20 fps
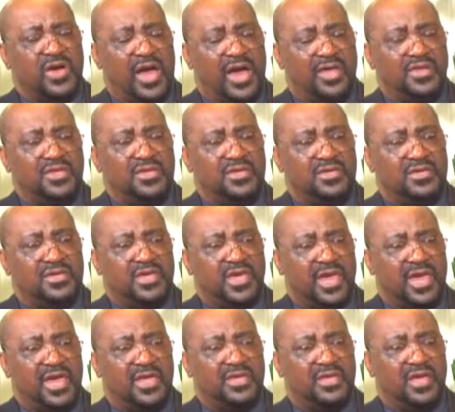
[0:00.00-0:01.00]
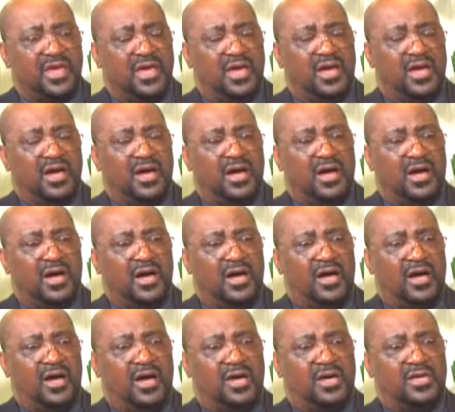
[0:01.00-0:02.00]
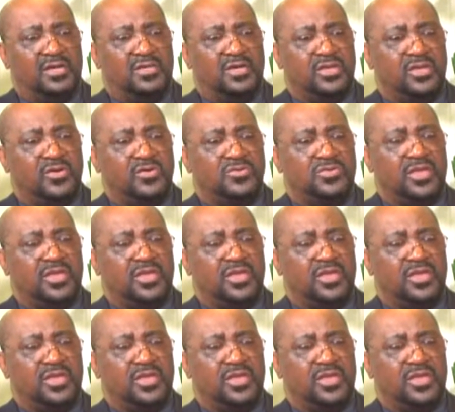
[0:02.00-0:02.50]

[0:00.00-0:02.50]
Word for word: how do you get you know,